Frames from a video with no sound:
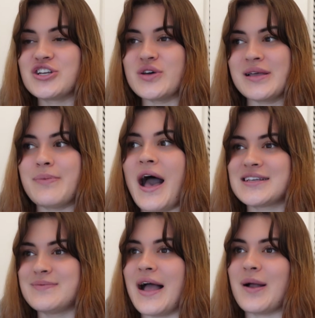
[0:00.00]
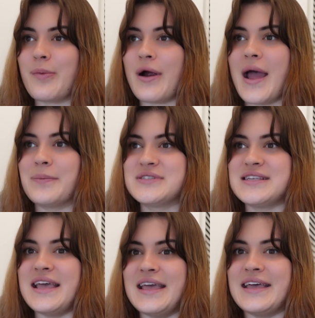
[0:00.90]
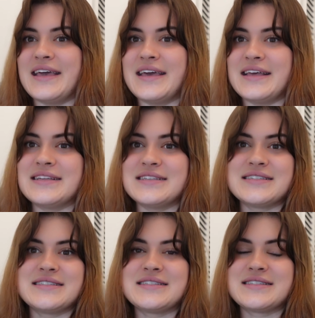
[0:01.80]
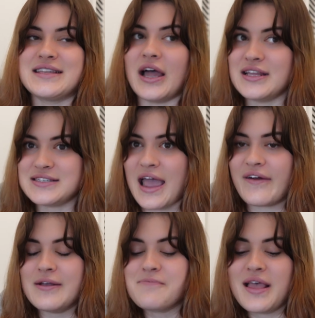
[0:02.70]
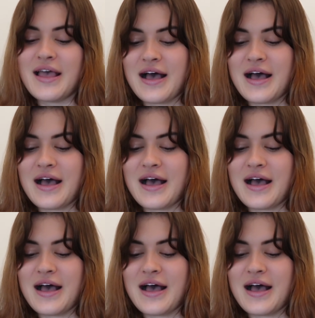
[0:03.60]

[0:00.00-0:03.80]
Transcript: Doing back-to-back preps is slightly scary.